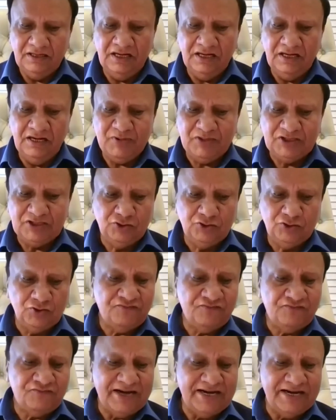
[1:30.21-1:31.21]
In
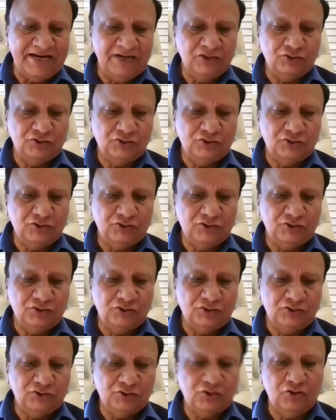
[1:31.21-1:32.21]
pursuit of finding
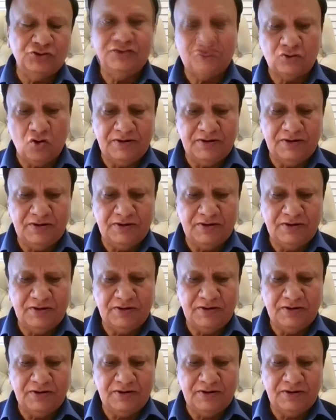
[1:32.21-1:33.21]
solution to this
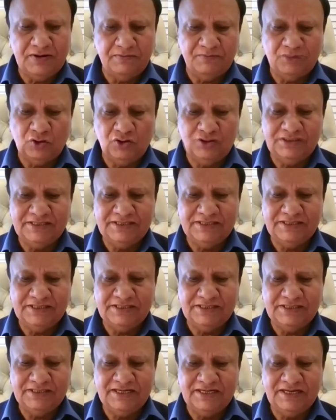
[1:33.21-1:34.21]
common
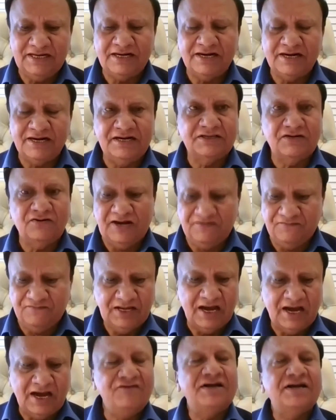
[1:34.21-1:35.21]
pathological condition of flat
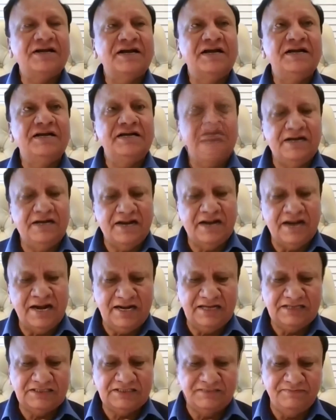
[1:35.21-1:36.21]
foot, I have attended
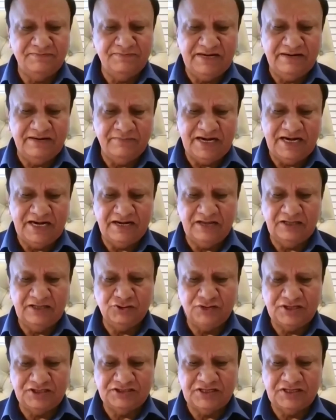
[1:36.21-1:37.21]
endless
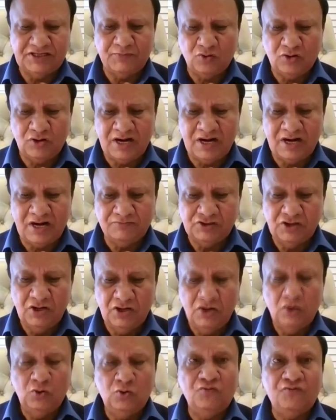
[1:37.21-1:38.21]
medical education
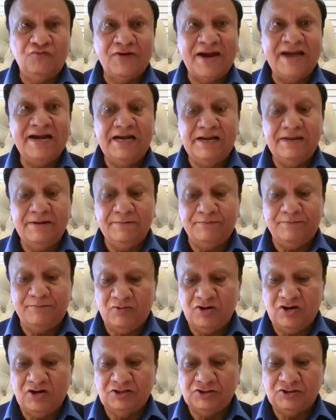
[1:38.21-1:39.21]
programs to find a
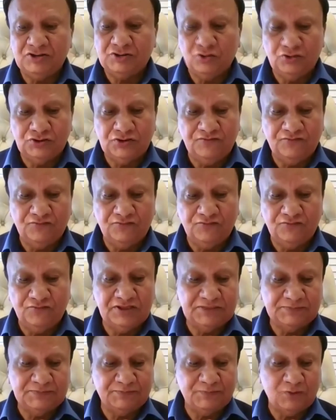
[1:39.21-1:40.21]
permanent solution
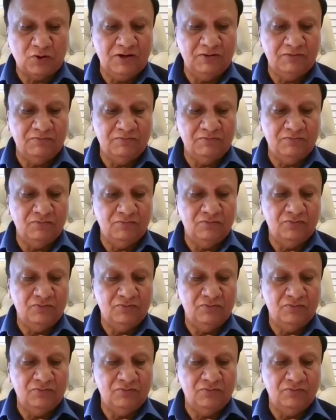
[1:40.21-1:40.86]
for this problem.